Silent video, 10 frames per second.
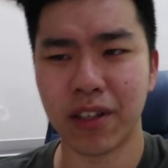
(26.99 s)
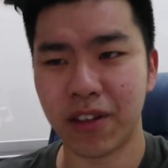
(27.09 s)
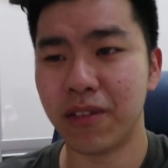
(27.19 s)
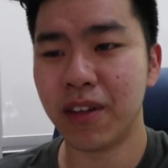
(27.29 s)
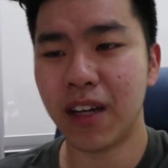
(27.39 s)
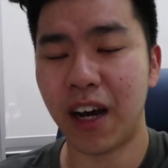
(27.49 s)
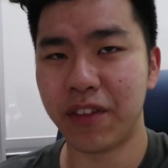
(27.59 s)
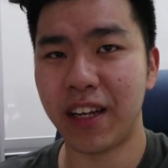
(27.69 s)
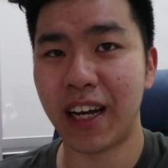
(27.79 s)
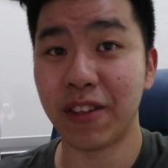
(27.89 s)
So
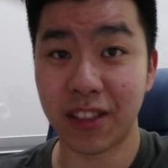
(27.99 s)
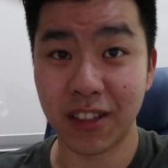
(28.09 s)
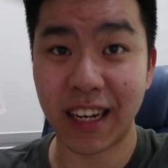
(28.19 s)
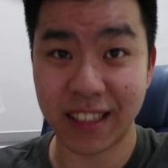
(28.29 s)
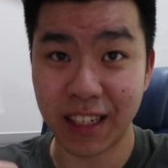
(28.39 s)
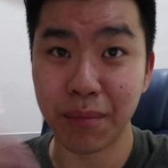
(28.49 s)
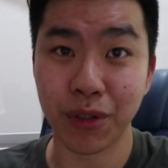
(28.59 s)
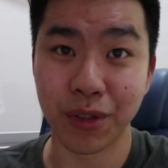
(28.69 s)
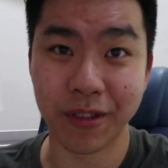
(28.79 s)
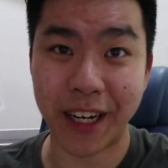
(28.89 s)
after that, I'll see you guys at the
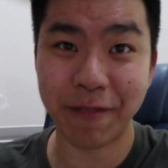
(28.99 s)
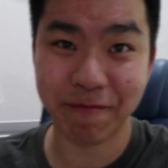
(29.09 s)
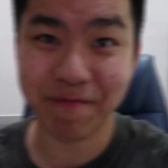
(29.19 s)
Mewtwo raid.